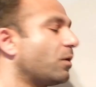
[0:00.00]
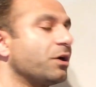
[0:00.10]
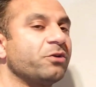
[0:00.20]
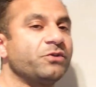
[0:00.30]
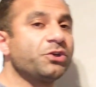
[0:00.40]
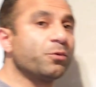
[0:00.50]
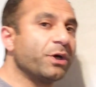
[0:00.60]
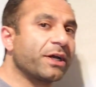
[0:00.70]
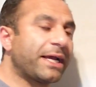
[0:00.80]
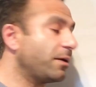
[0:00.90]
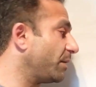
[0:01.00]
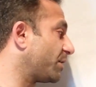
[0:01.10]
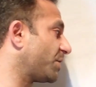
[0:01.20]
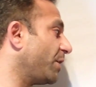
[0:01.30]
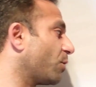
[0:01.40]
Right, you've done your workout,
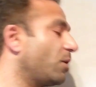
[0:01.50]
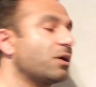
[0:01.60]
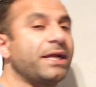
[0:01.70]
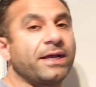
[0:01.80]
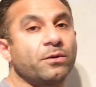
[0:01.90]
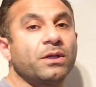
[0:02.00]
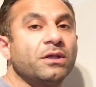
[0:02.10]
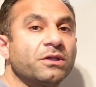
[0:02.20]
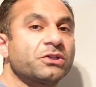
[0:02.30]
it's 10 o'clock now.